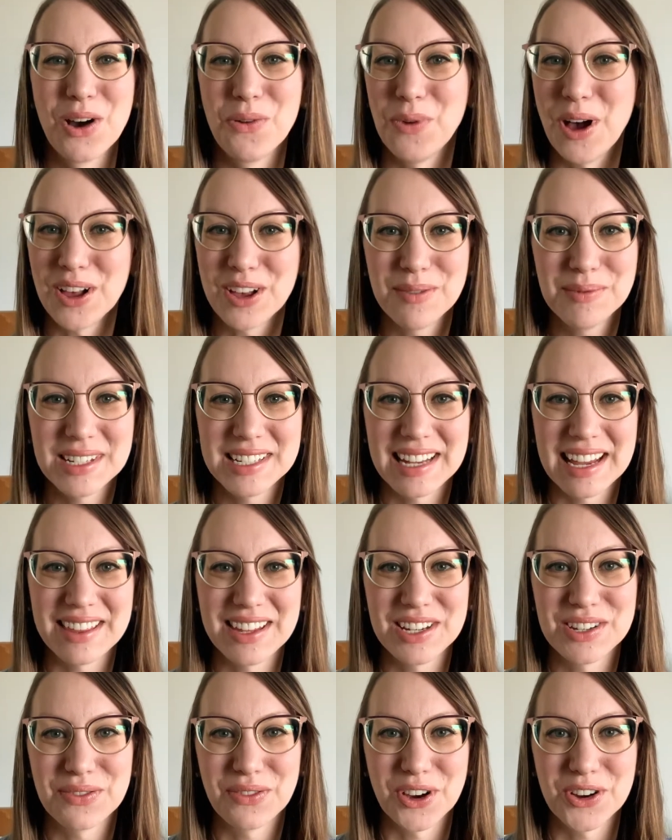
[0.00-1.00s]
Welcome to
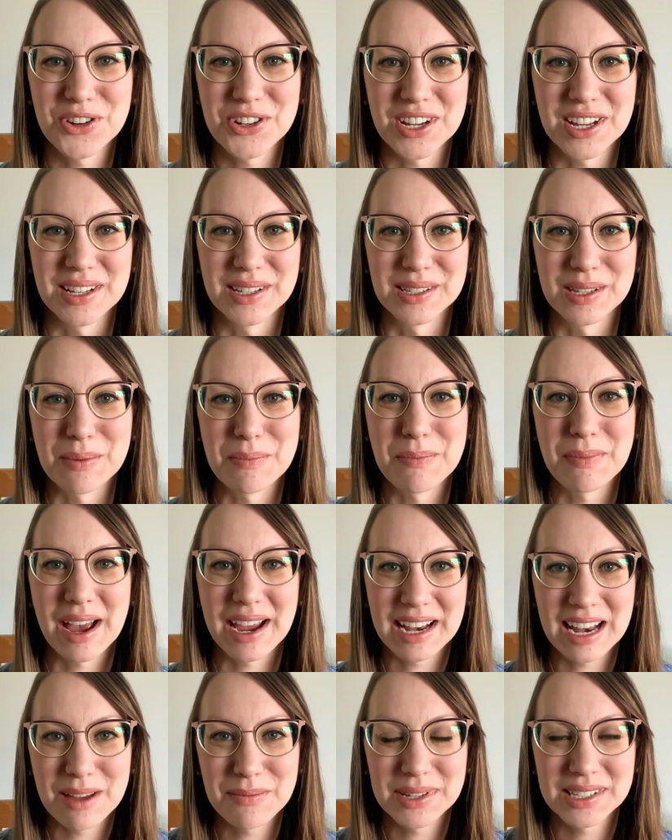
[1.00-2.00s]
Daily Devotions.
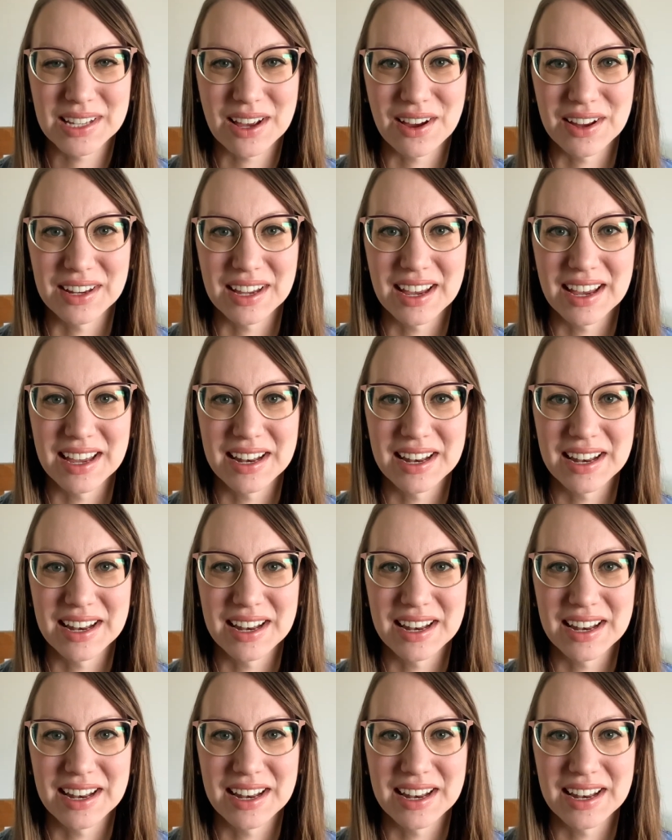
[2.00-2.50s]
My name is Anya,